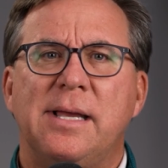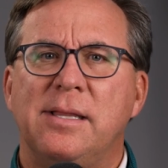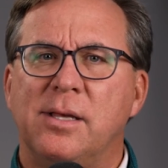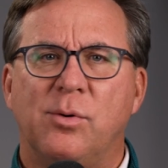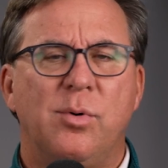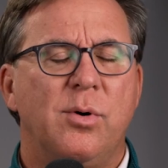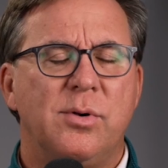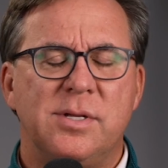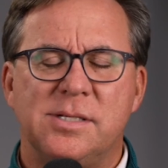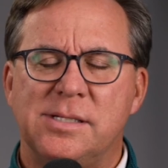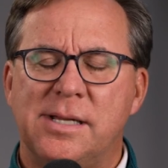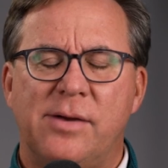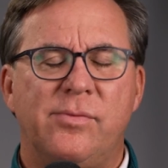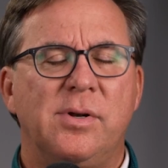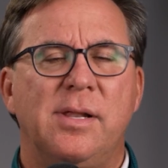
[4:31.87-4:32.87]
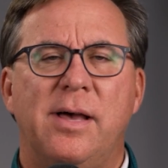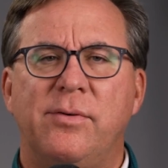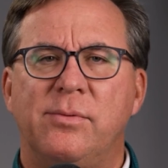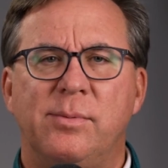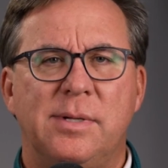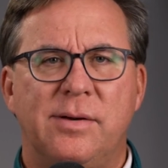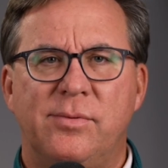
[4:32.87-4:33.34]
and the quote has never
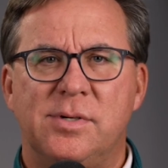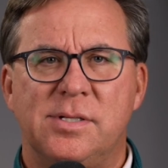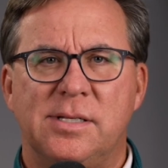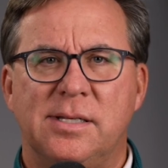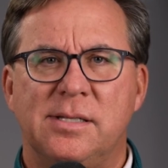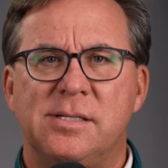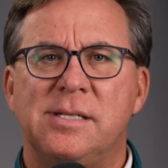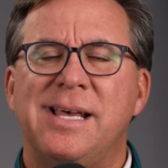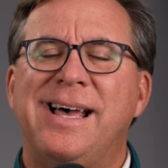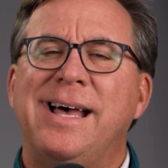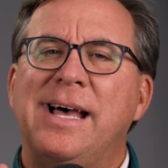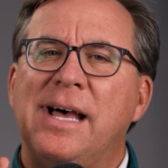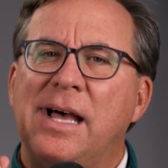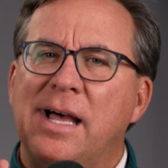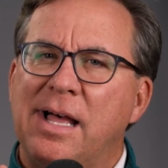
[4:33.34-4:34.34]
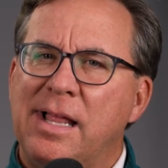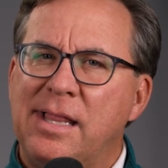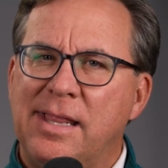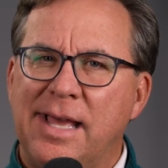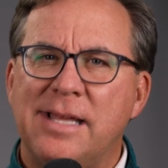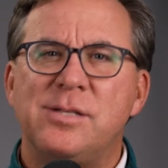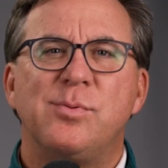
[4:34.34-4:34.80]
left me ever since
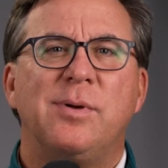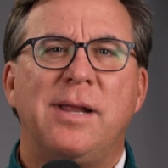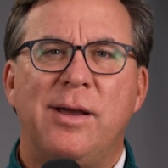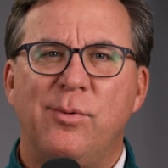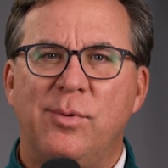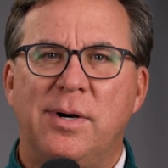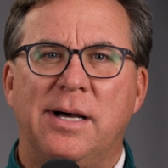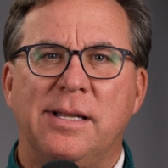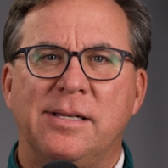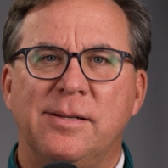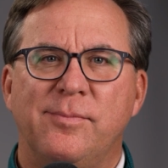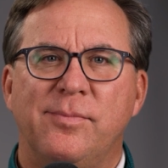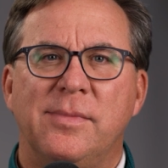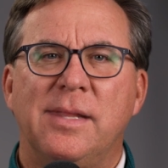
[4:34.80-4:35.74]
that's what I want.